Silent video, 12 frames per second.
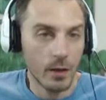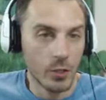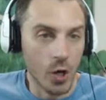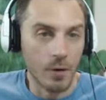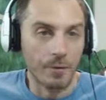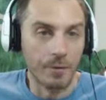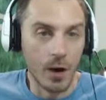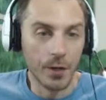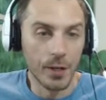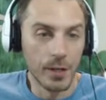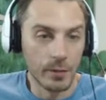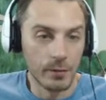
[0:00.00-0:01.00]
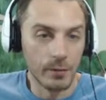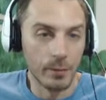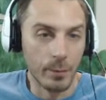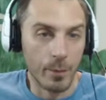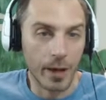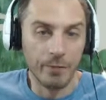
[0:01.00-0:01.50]
Carvanha,
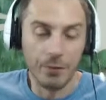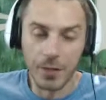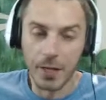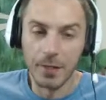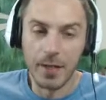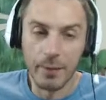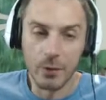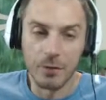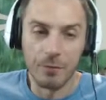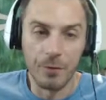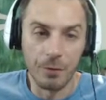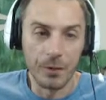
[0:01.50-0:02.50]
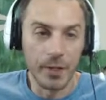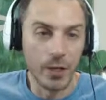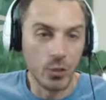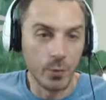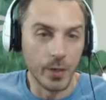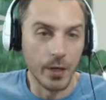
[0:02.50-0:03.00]
bite for 10 damage and 50
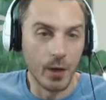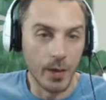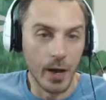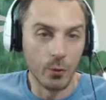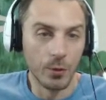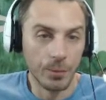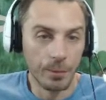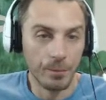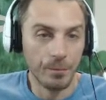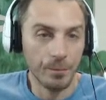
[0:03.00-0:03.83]
HP on that one.